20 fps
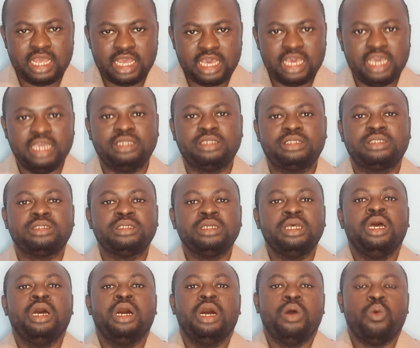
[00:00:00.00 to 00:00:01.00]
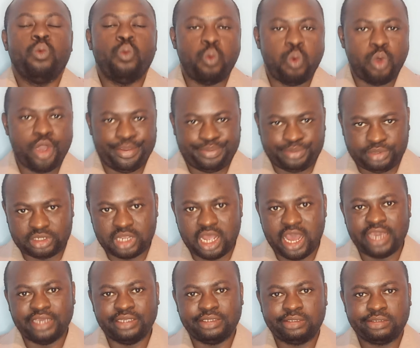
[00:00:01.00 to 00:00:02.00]
its
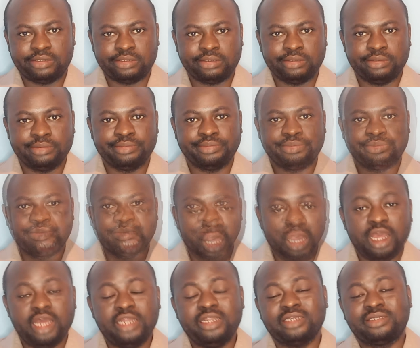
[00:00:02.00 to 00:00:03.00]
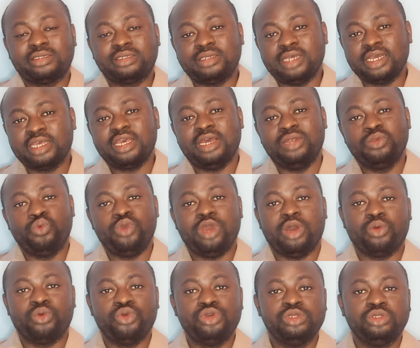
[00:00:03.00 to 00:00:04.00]
website. And the second, we
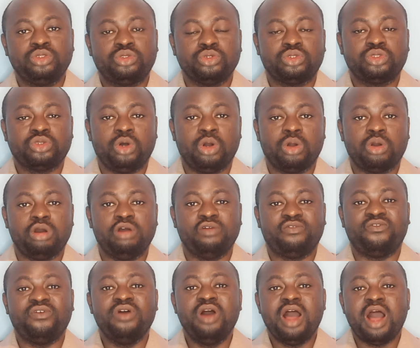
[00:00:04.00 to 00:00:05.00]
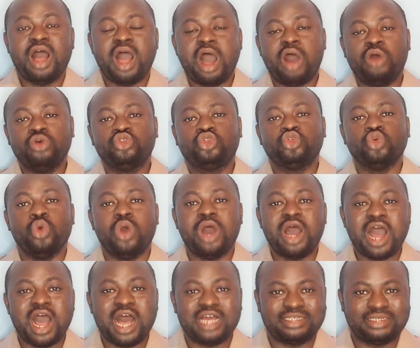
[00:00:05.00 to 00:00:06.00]
are going to talk of how to
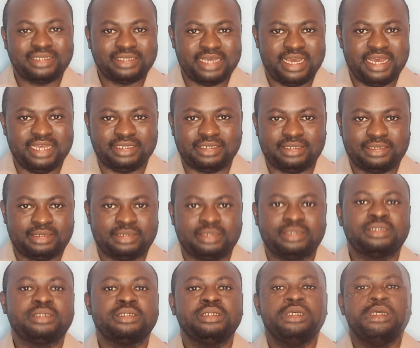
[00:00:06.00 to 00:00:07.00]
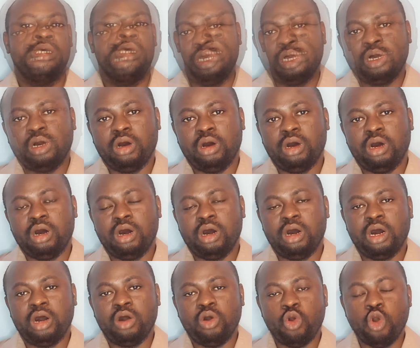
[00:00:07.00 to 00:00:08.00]
access
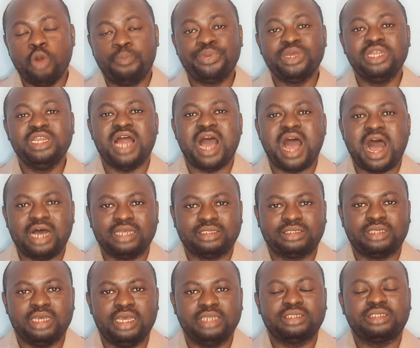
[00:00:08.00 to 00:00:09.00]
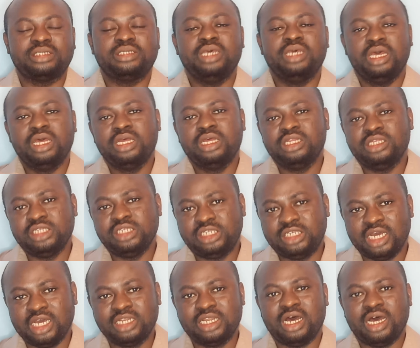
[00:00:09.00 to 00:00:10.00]
open access
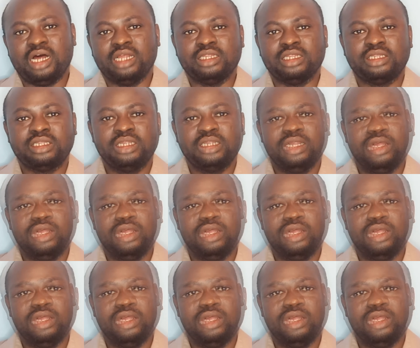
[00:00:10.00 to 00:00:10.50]
journal.